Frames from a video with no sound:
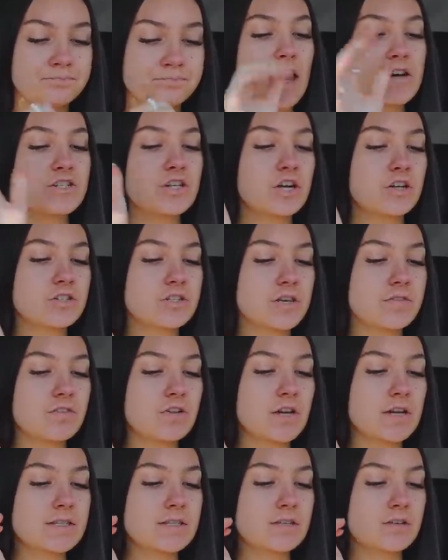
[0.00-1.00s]
Actually, I'll just give
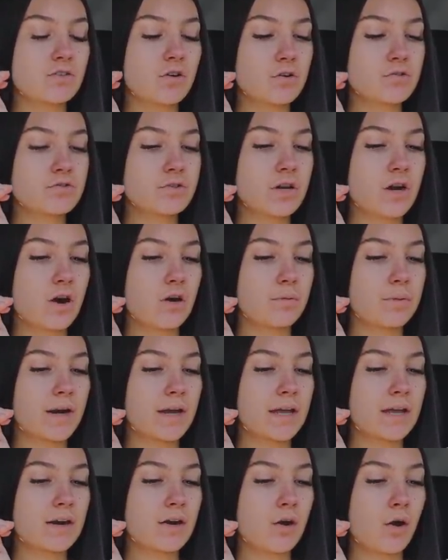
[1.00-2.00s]
you guys a grocery haul when
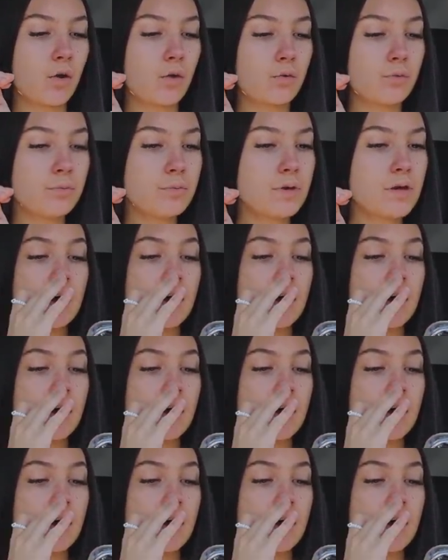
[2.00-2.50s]
I get home.